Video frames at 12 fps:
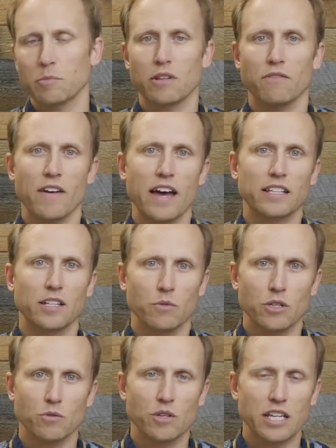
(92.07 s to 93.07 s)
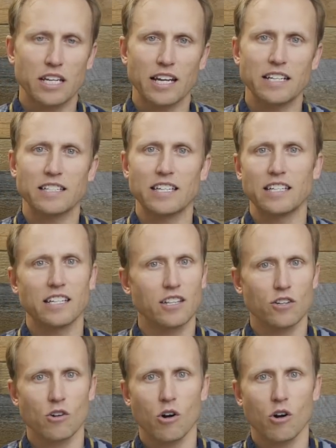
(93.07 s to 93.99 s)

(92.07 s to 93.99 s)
but the fact that we do get 19 and they're